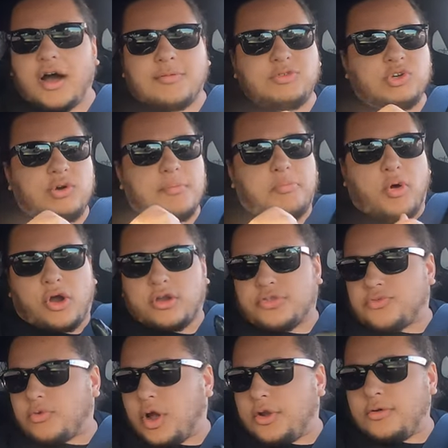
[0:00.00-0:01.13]
I'm doing part
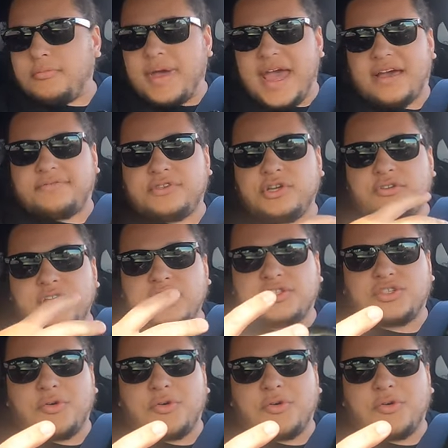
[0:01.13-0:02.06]
throttle M A F tuning,